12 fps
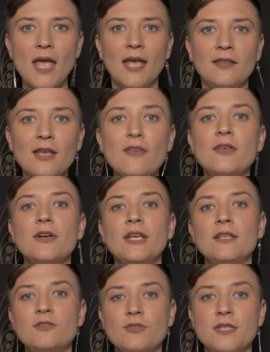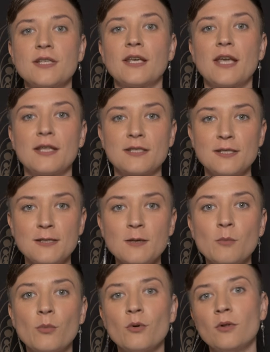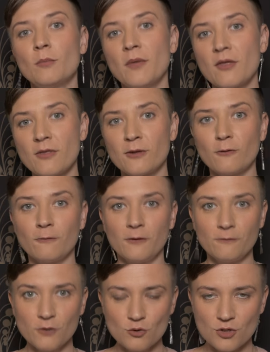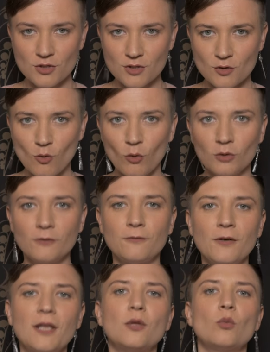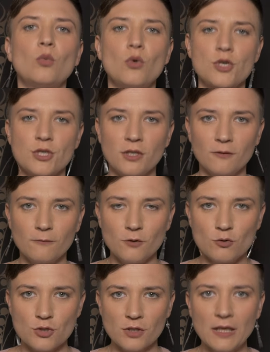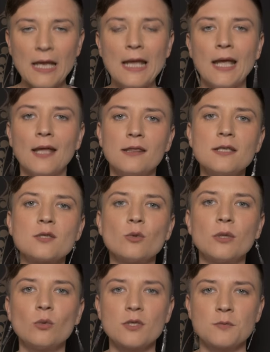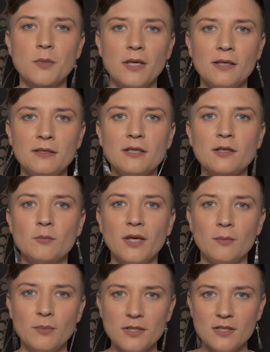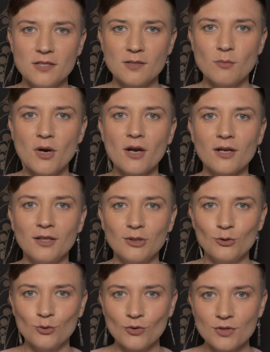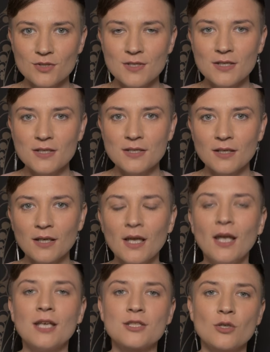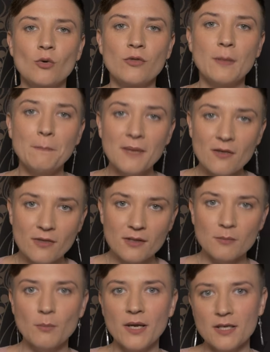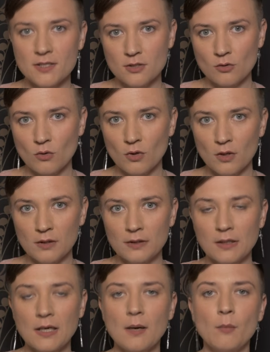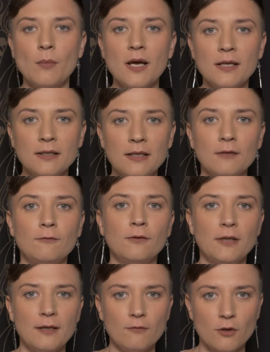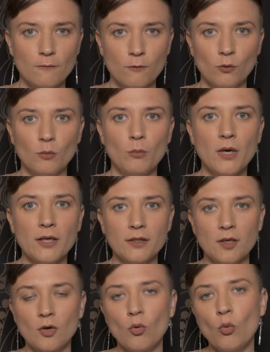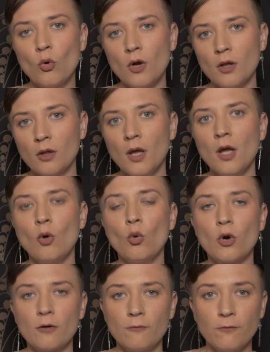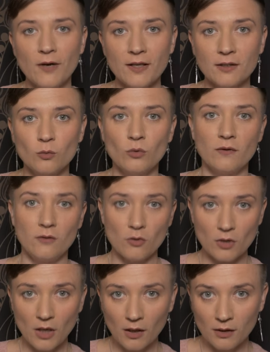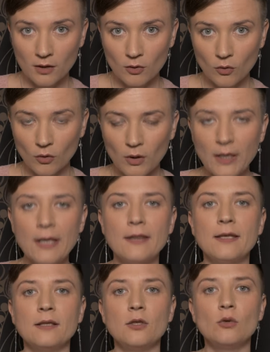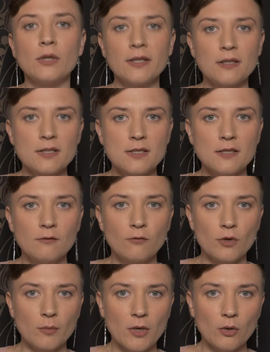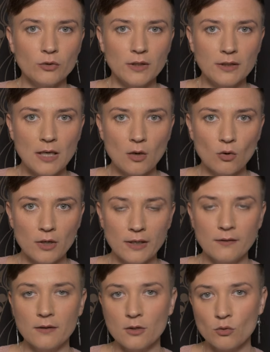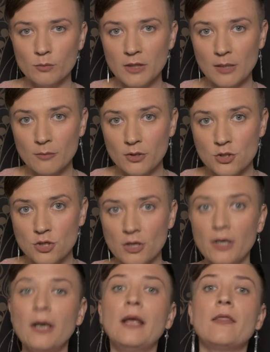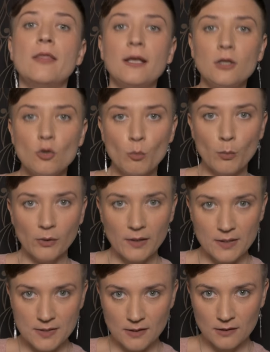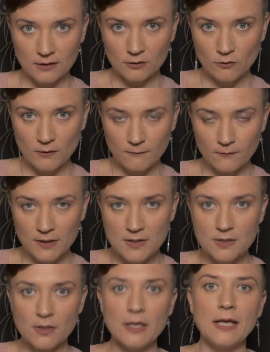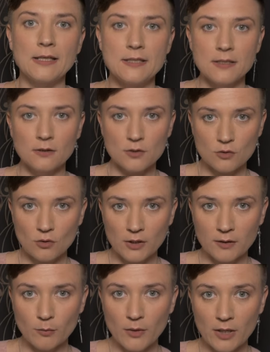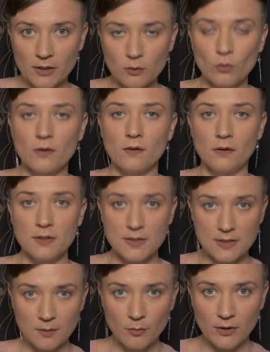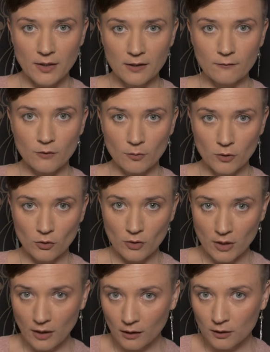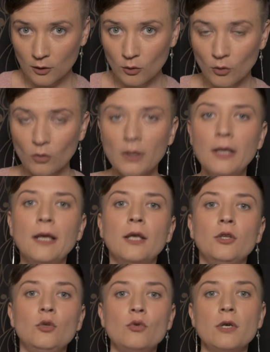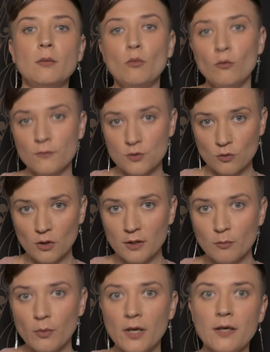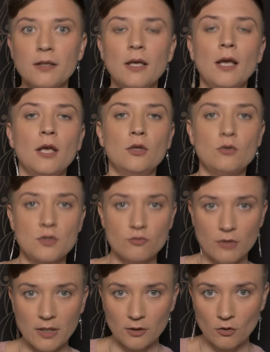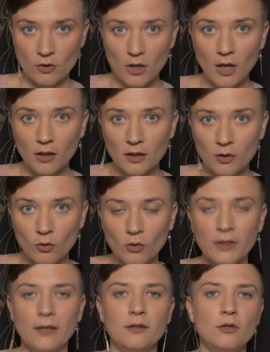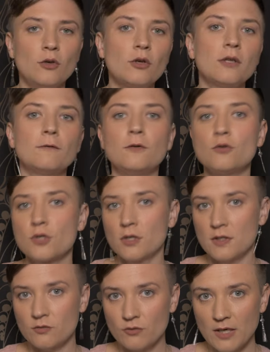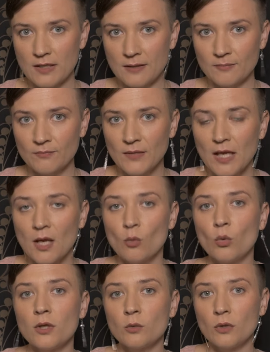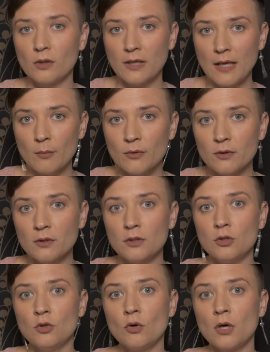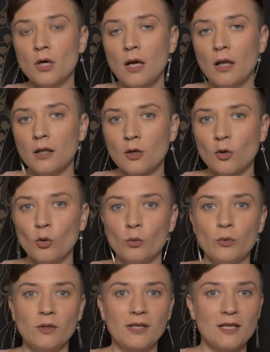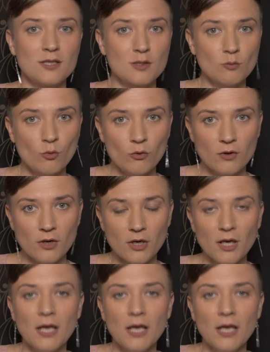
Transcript: Another interesting and simple method of infusion is called fat washed infusion. And this one was pioneered by PDT Bar in New York City. So the method based on combining flavorful butter, oil or fat with your alcohol, then you let it sit for about an hour in the room temperature, then you place it into the freezer until solid part will separate from your alcohol. You remove solid part, you strain your alcohol and your infusion is ready. What will will happen your alcohol will get smoother